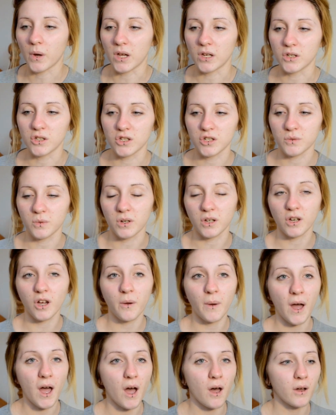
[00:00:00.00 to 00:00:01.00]
where you just want to
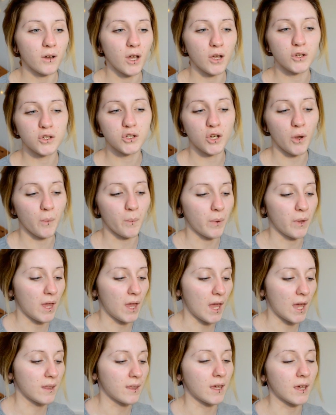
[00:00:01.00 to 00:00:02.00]
go out, go shopping,
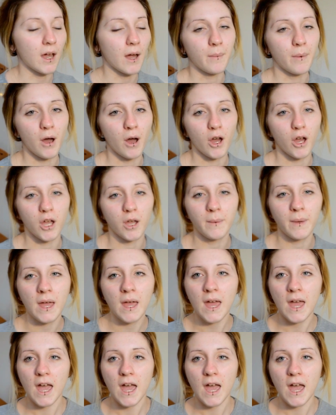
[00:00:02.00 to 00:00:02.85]
and then come home and